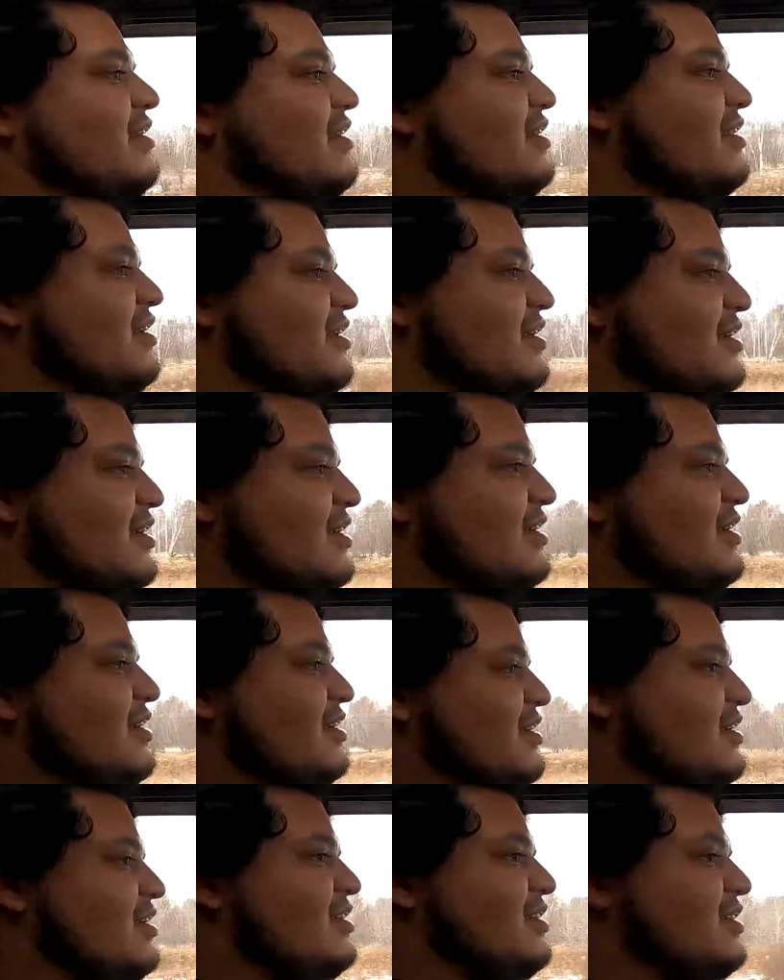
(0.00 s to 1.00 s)

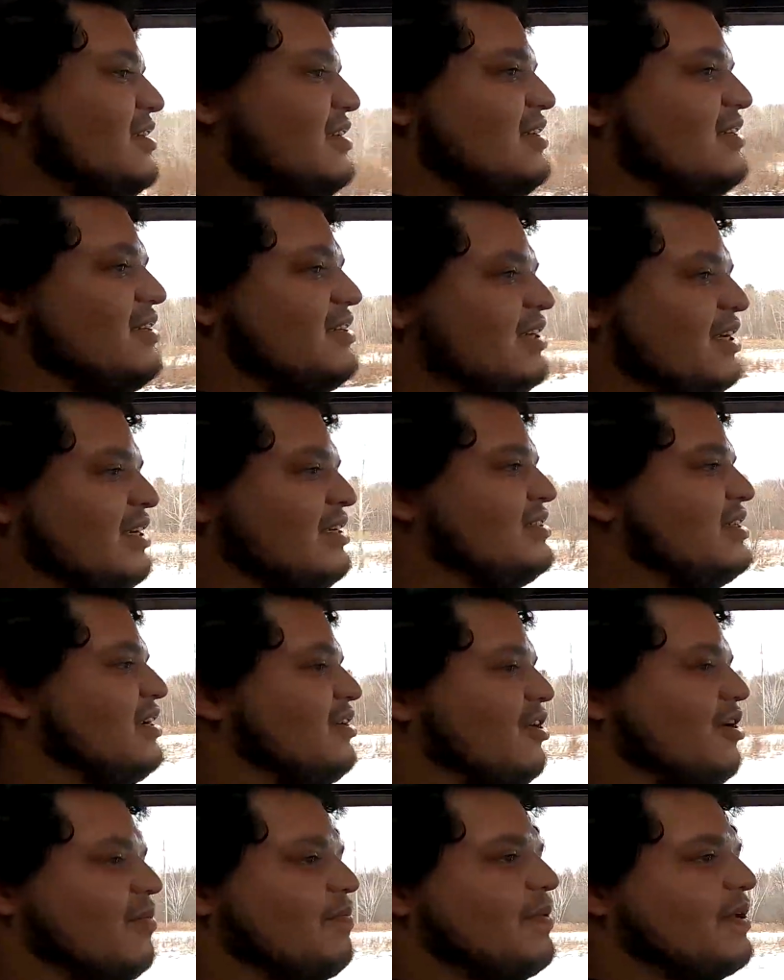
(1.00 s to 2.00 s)
And he
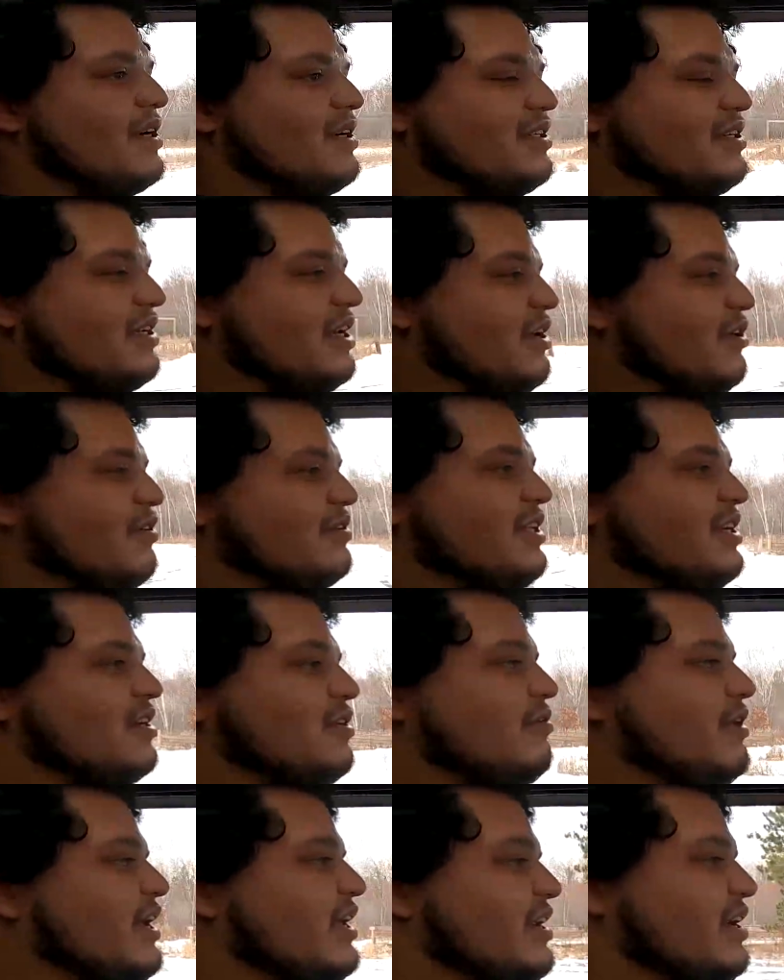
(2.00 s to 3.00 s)
said, oh, but it'll need
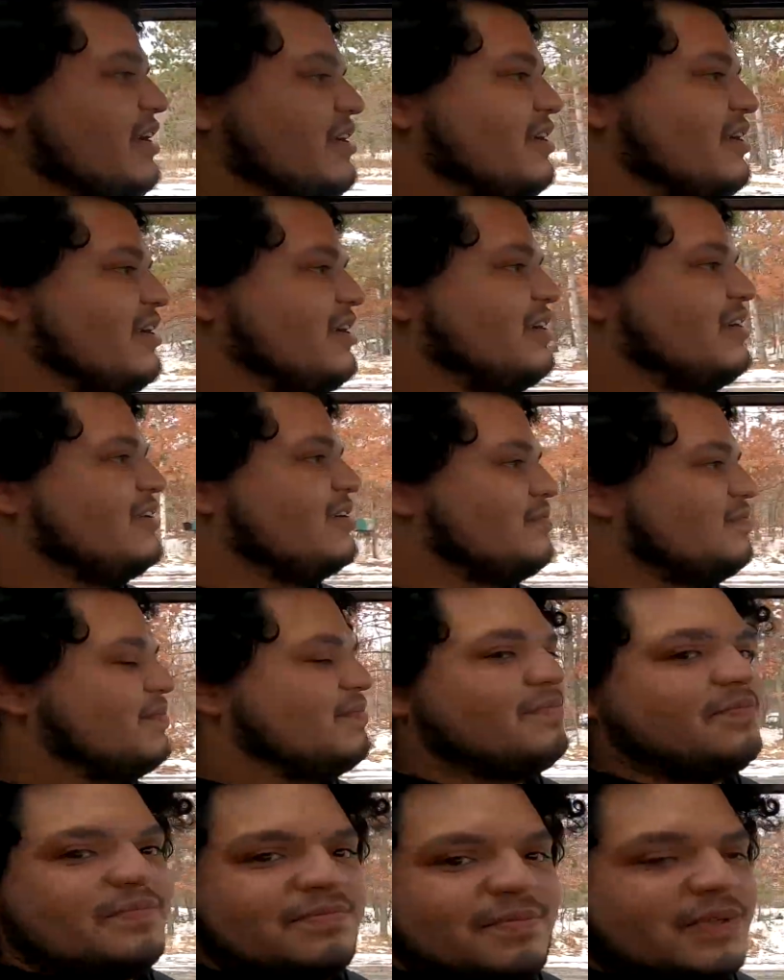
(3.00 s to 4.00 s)
a radiator.
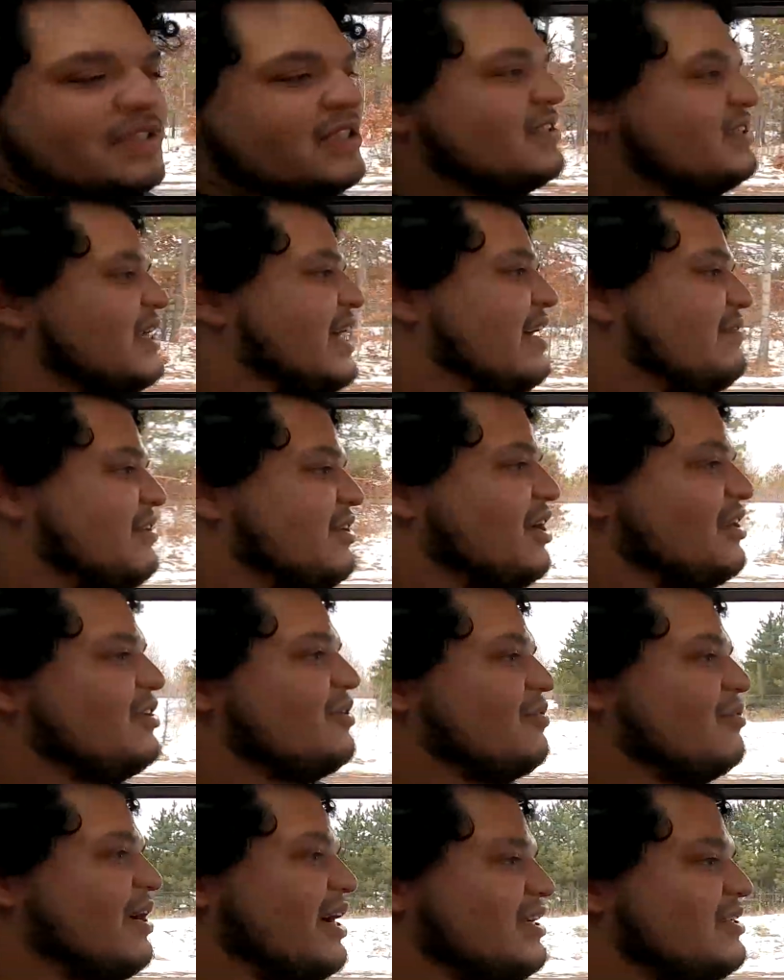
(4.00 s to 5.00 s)
But since I have the
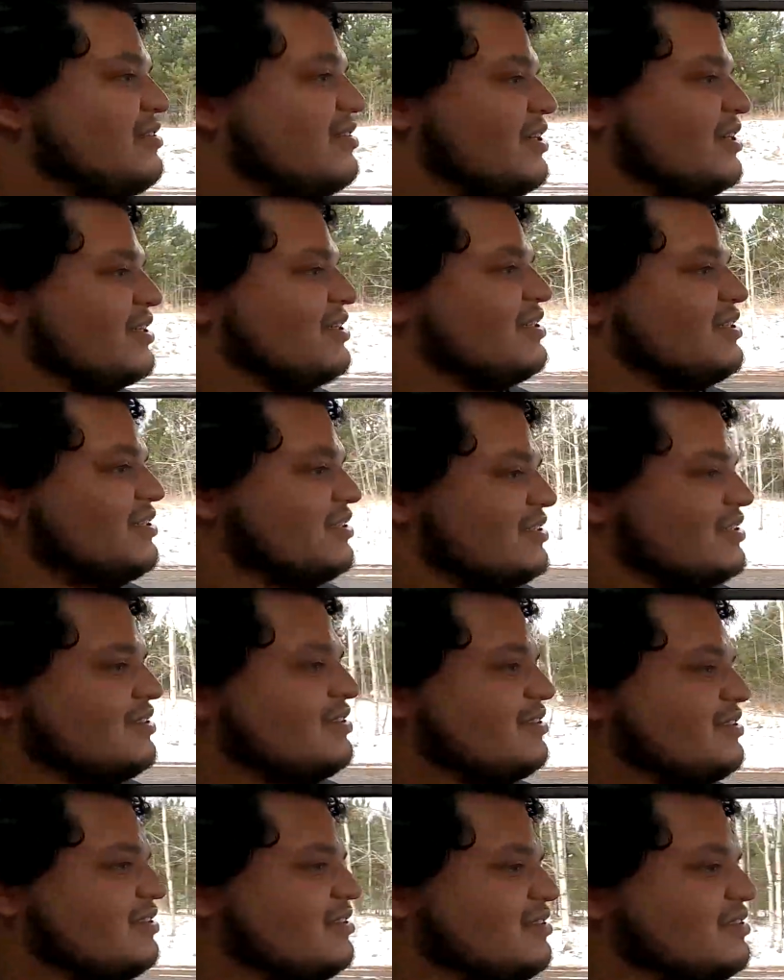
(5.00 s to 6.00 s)
other white truck,
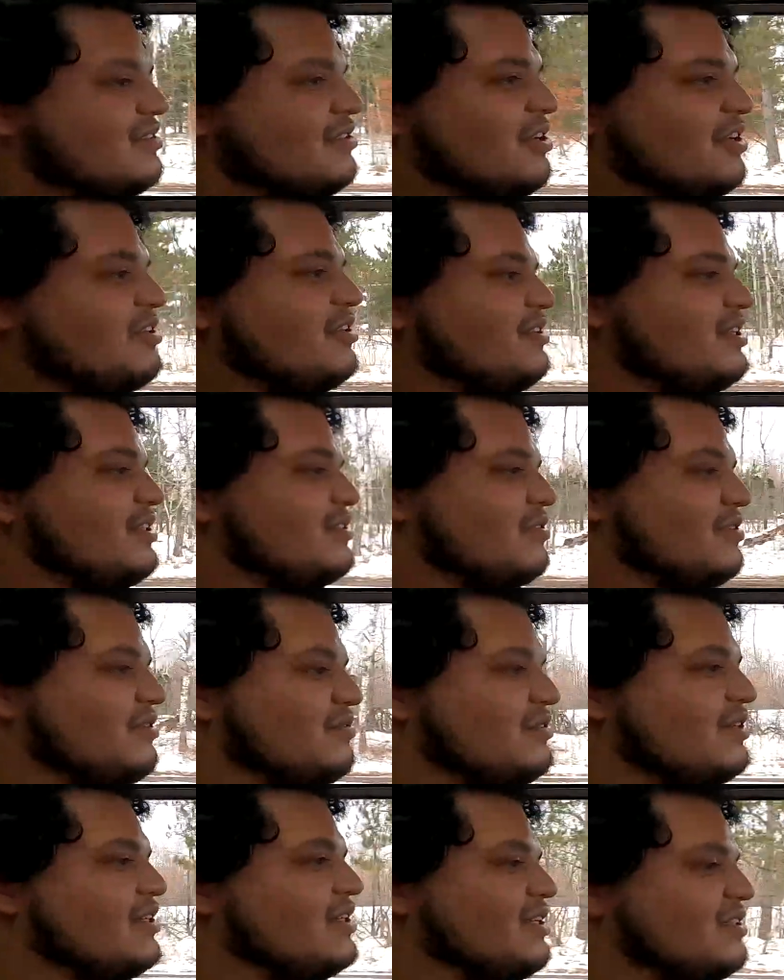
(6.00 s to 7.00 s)
the other
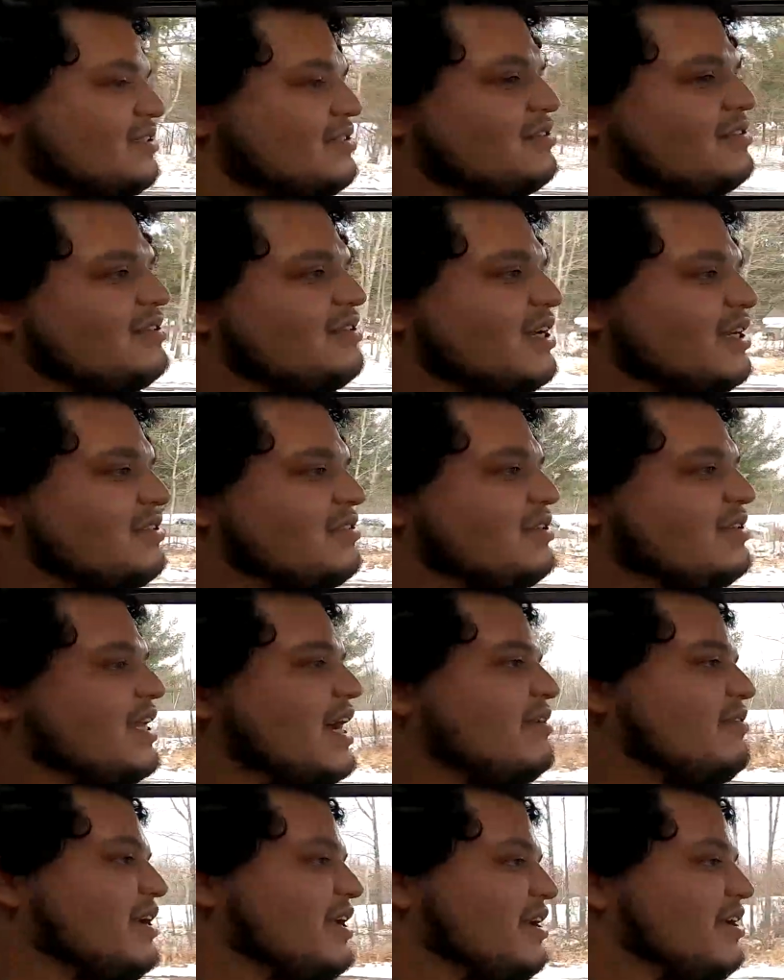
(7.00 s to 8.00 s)
D21, I took
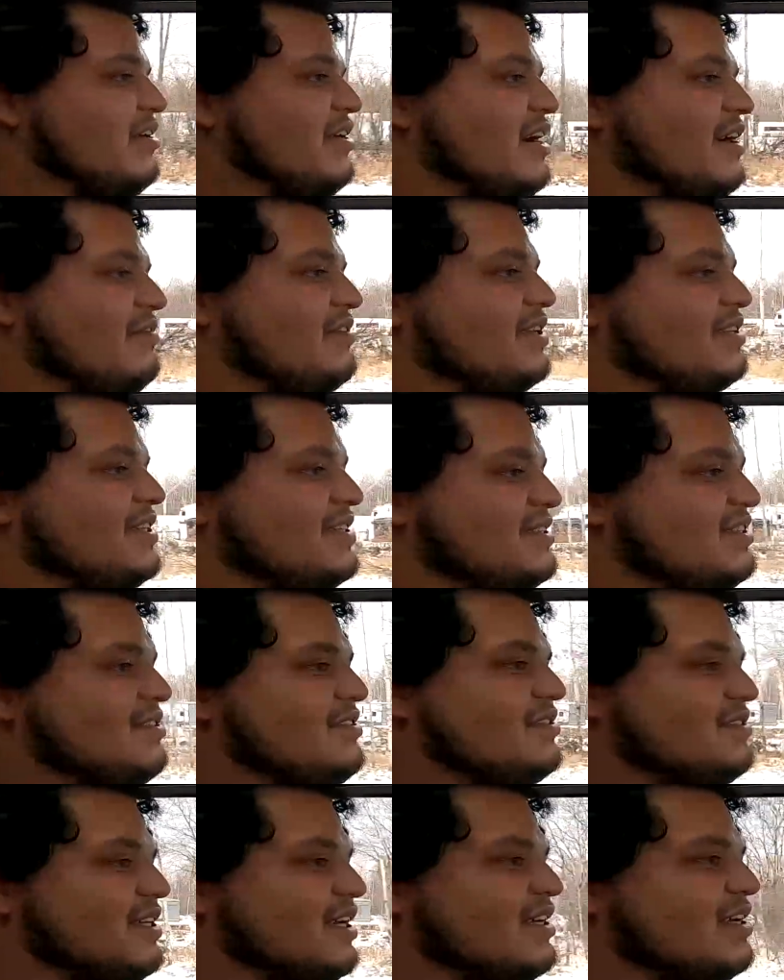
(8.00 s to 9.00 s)
that radiator off, and the
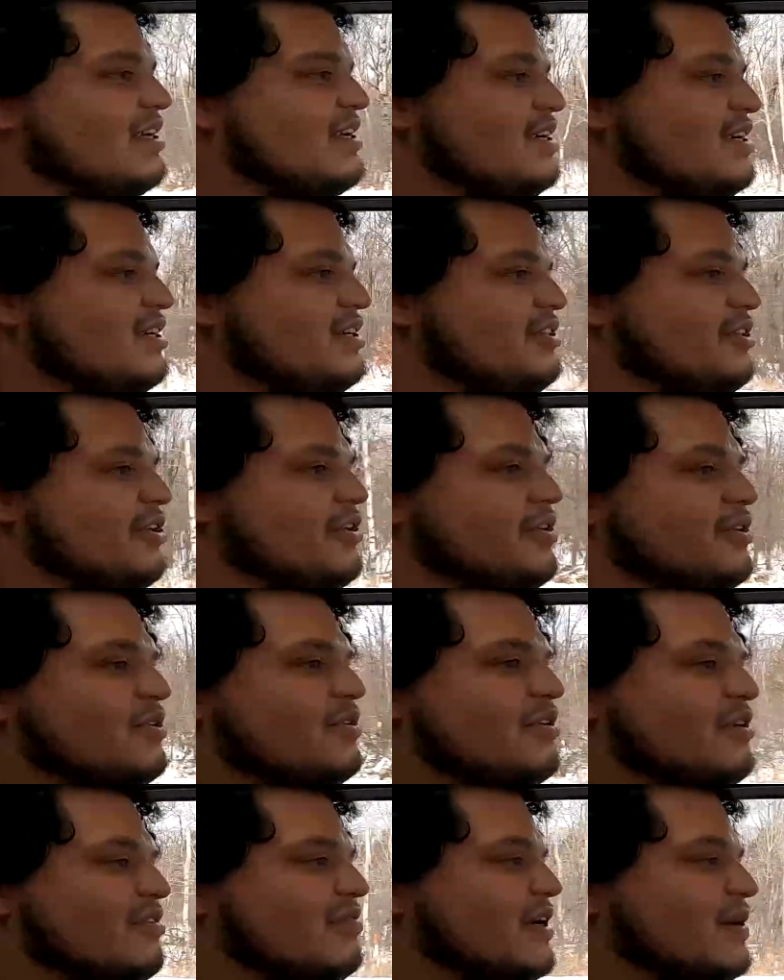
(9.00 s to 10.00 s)
Facebook was like, yo, you
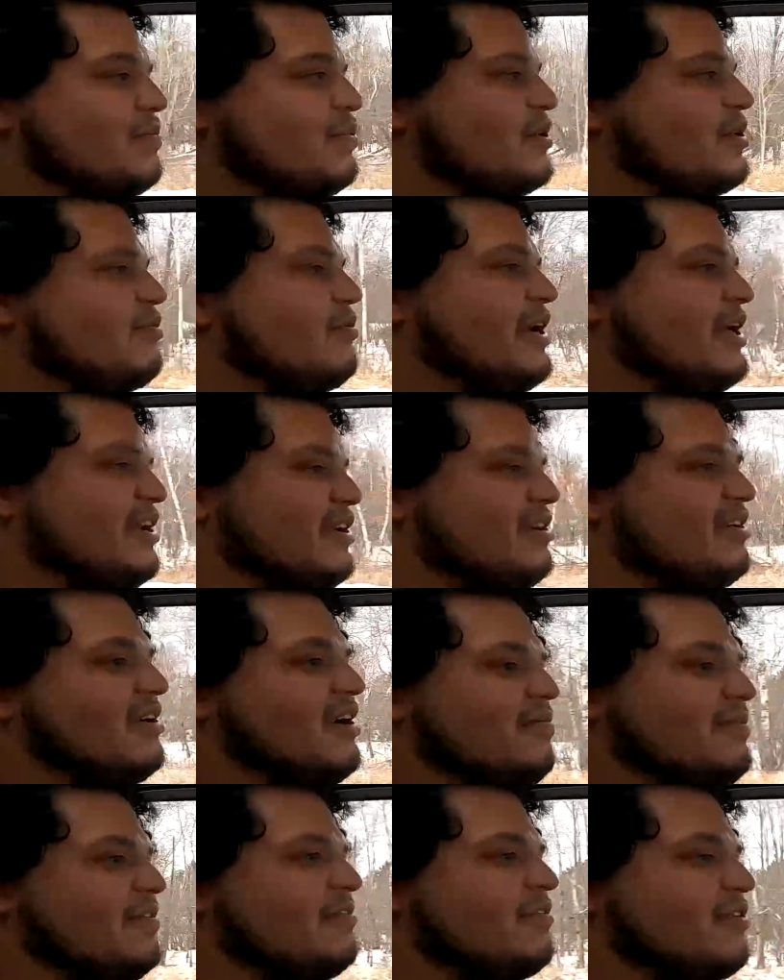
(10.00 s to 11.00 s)
cool if I put a radiator
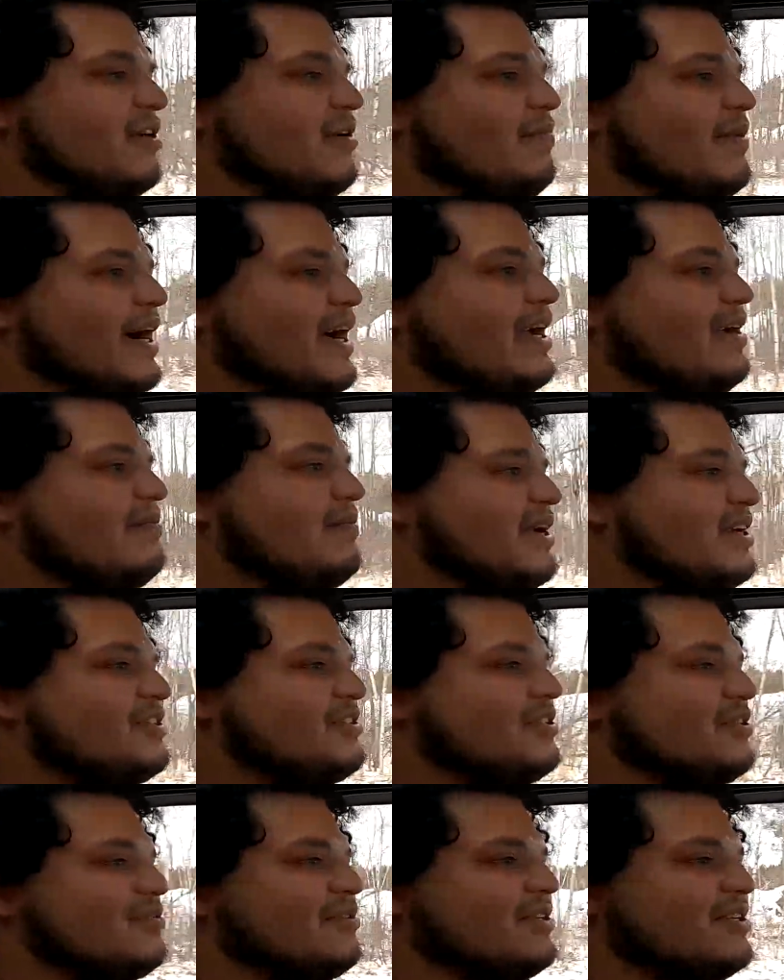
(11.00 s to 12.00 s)
on before I buy it, make
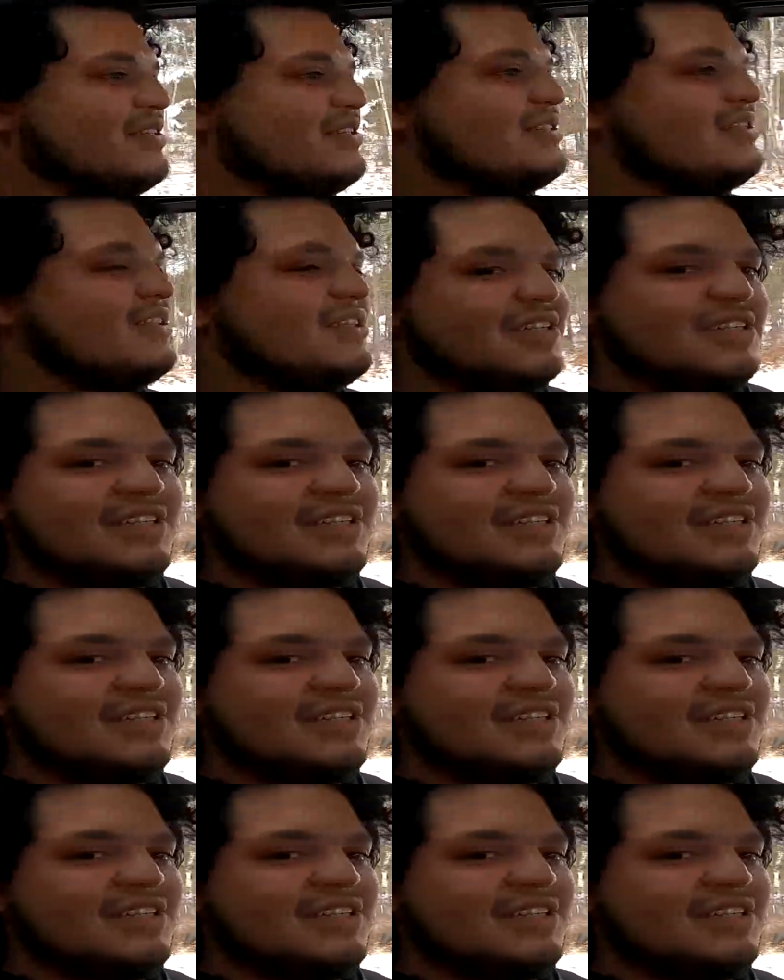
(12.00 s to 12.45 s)
sure it runs.